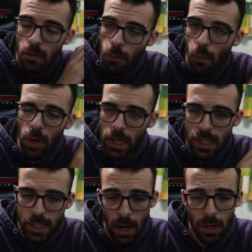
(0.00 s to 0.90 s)
for
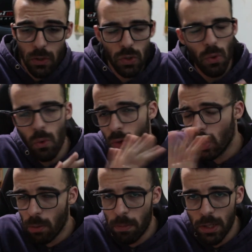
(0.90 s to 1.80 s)
its characters, or the
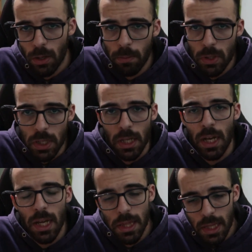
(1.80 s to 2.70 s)
complete opposite.
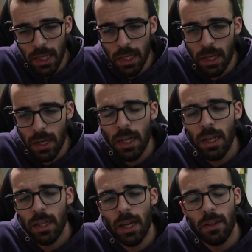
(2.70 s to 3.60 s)
And I think here
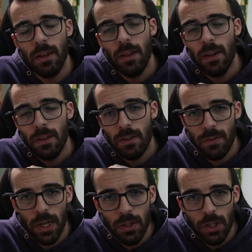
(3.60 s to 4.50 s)
that
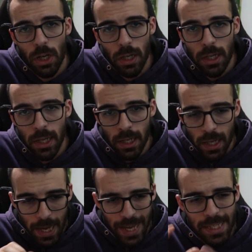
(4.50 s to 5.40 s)
director Shaka King
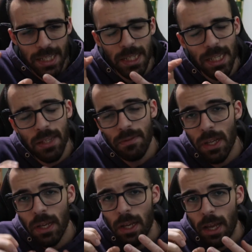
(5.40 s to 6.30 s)
has achieved
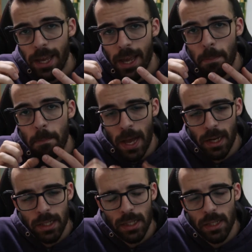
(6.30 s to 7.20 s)
a
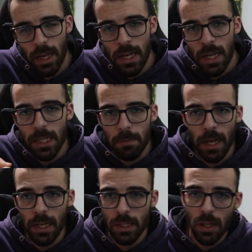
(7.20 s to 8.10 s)
balance, a nice
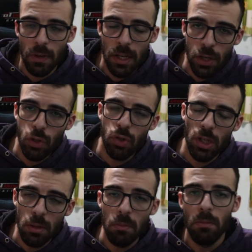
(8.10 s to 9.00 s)
balance of history